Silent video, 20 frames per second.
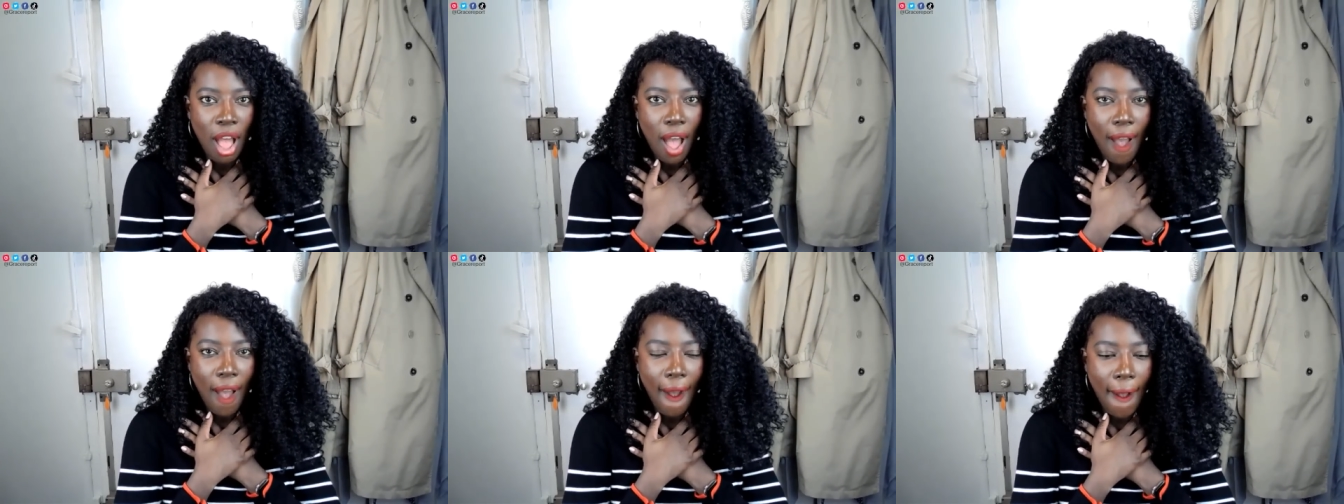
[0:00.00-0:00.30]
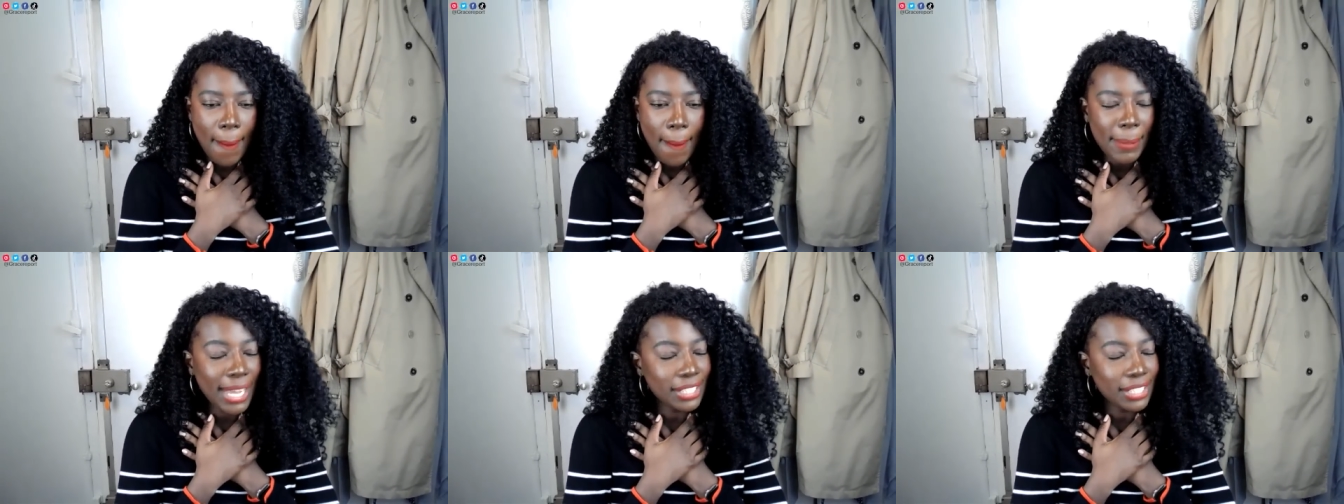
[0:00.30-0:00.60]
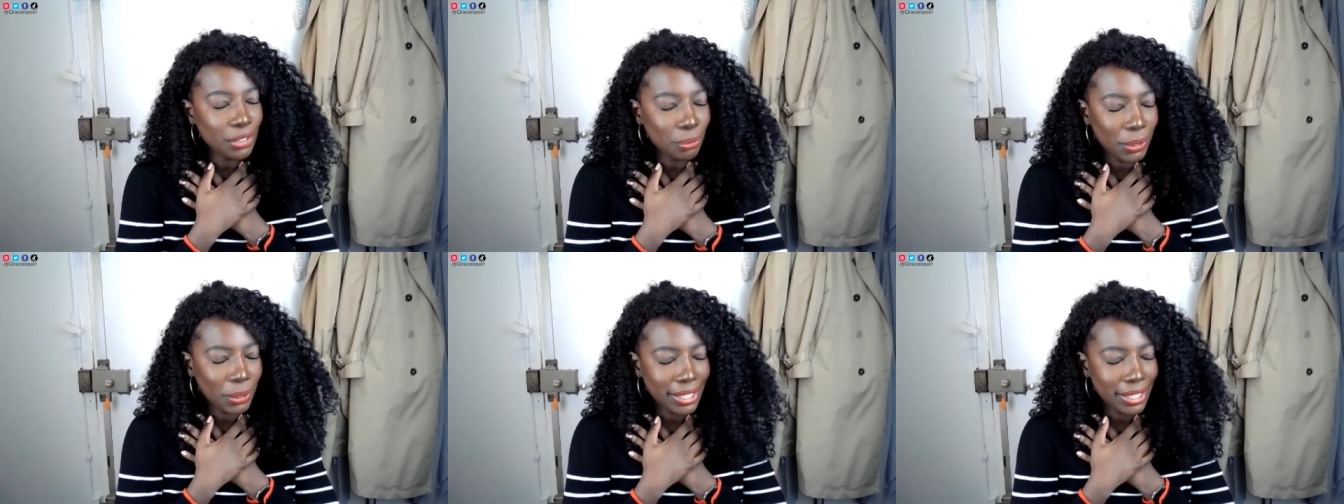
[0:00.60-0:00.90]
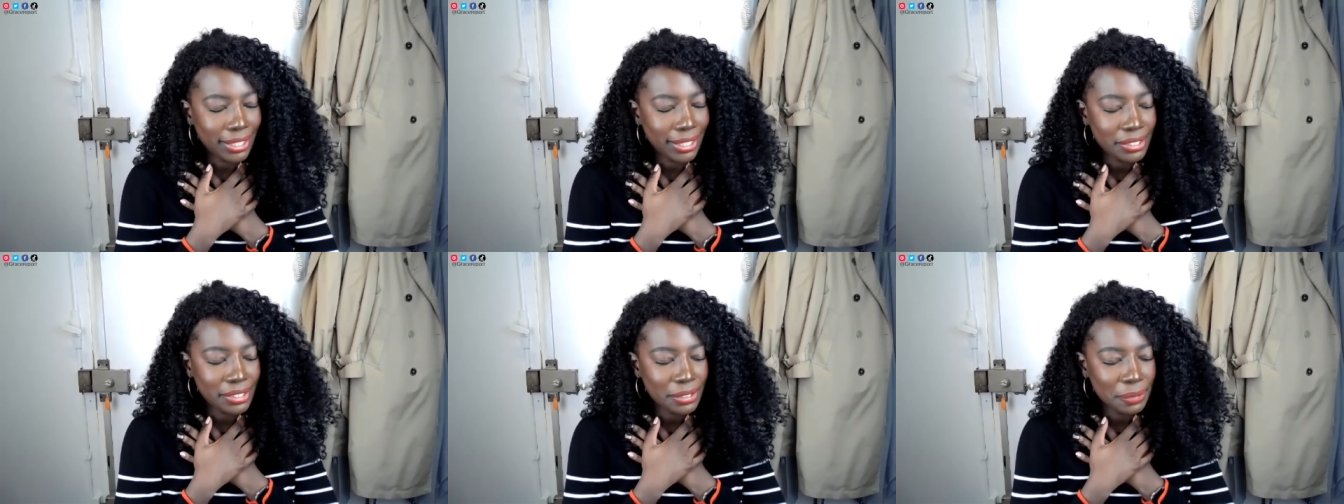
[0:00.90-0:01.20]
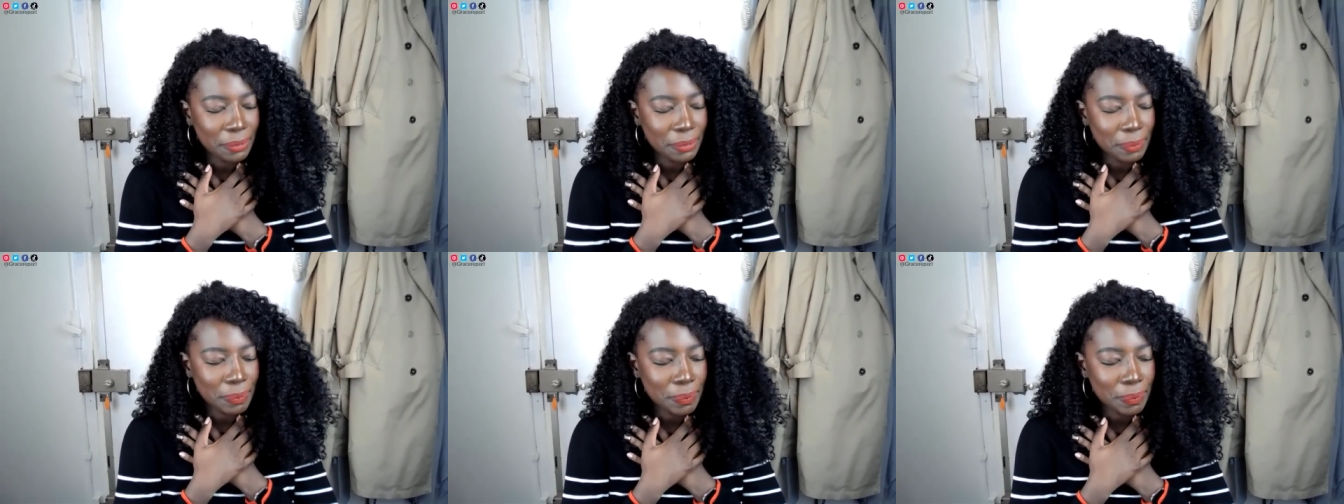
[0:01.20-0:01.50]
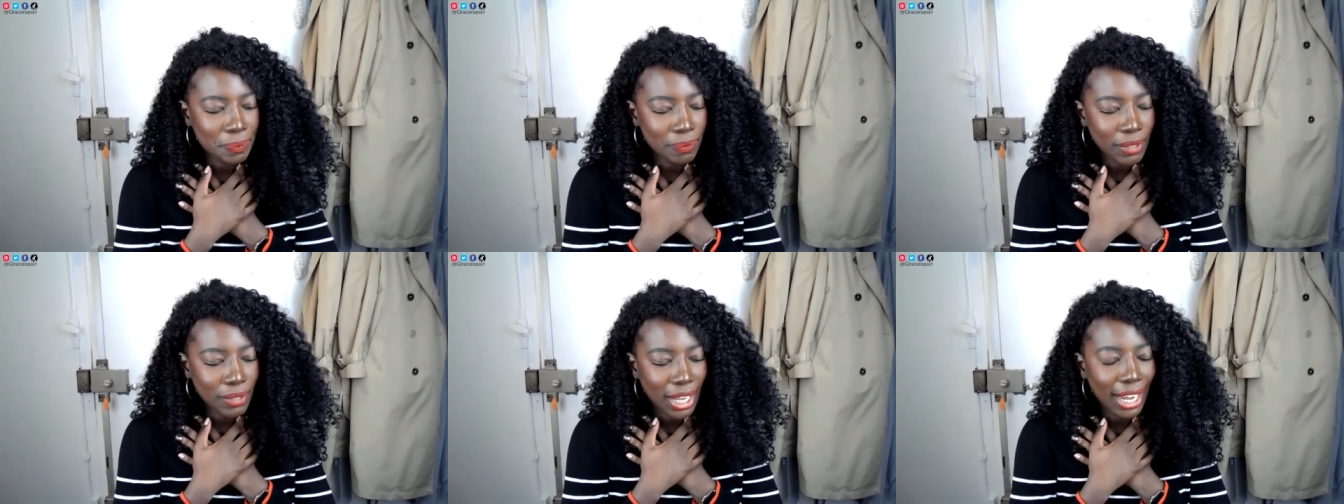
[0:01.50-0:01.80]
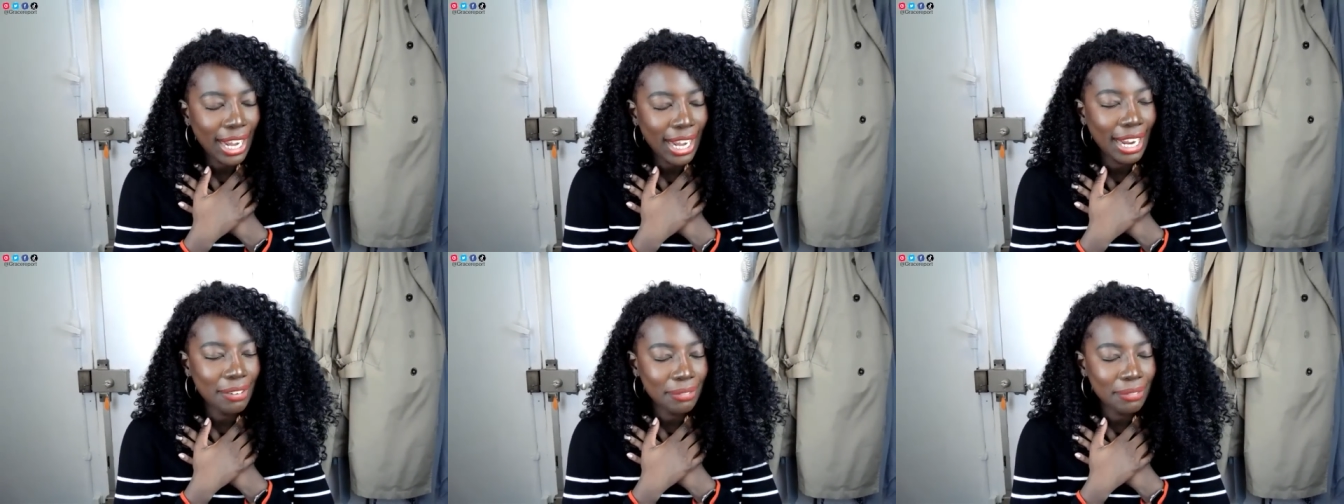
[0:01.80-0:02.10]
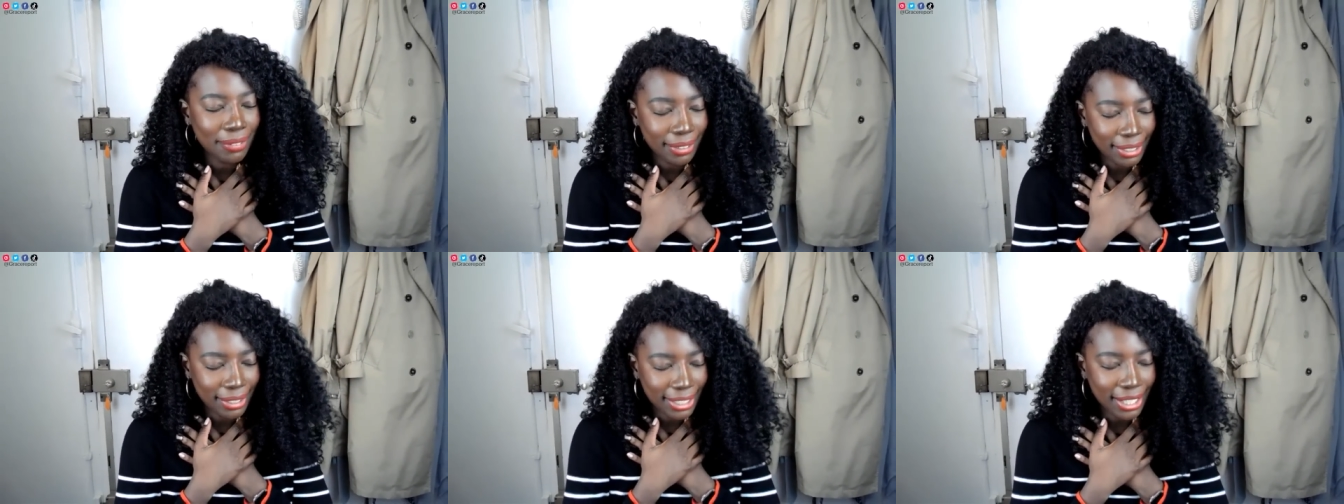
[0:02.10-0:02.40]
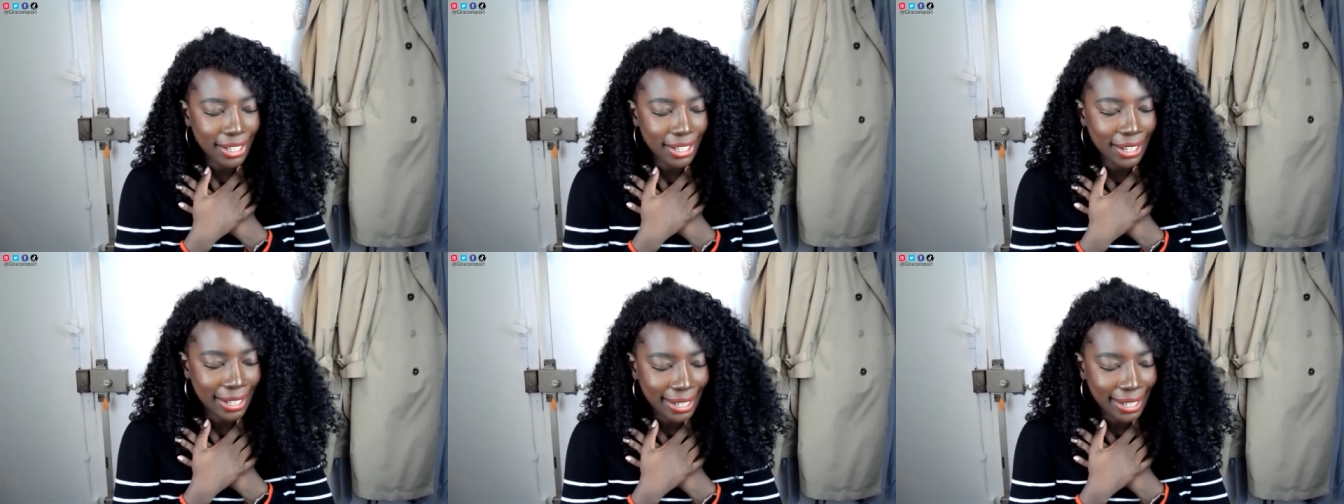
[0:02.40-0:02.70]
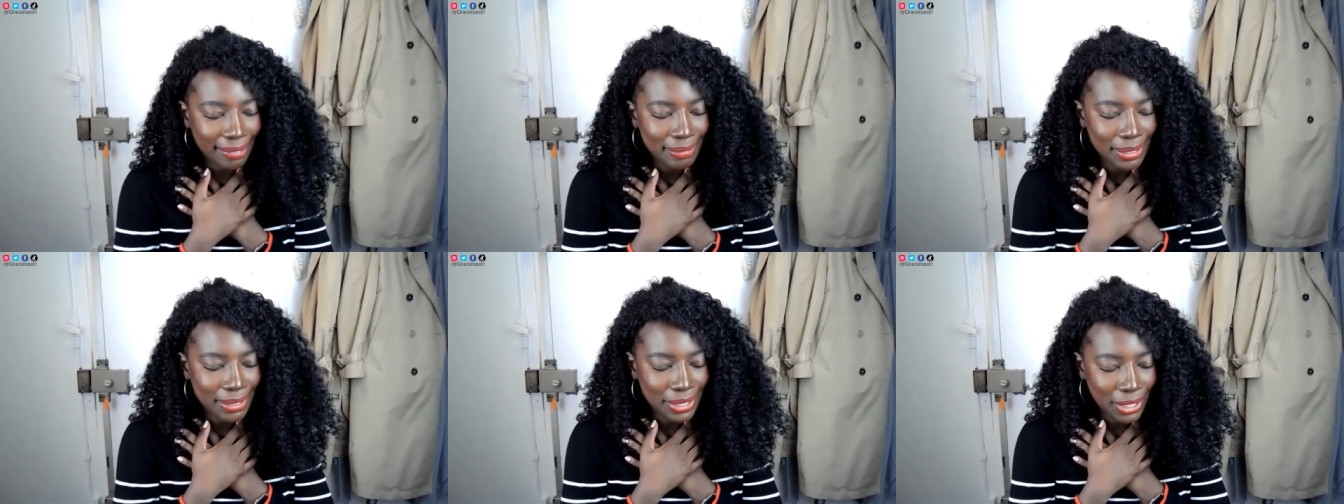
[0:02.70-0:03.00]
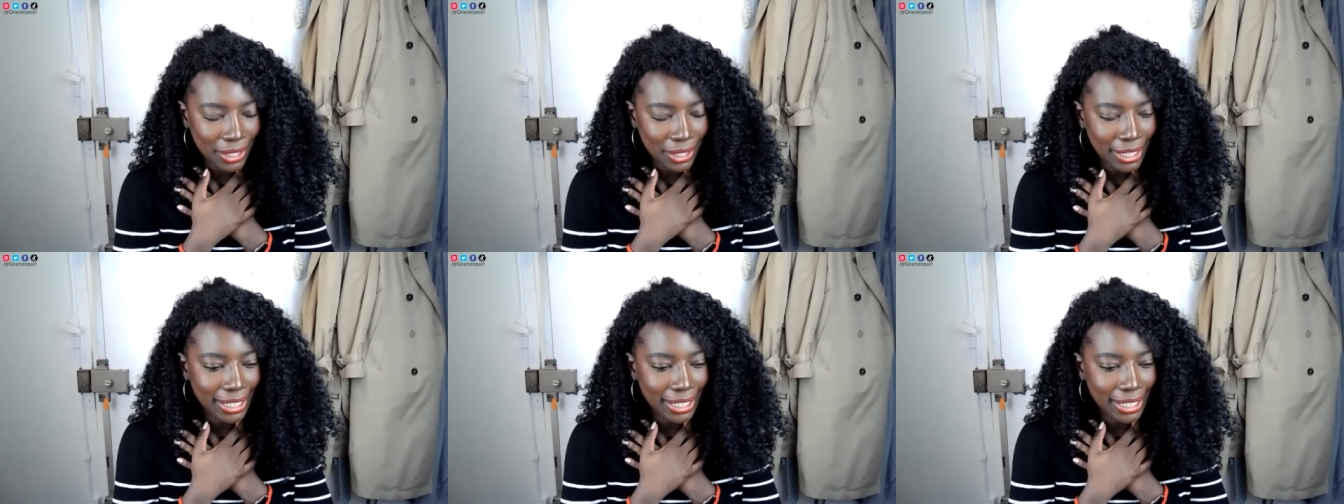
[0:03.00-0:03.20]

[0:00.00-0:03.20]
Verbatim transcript: um, as a witness. I really, I am sorry.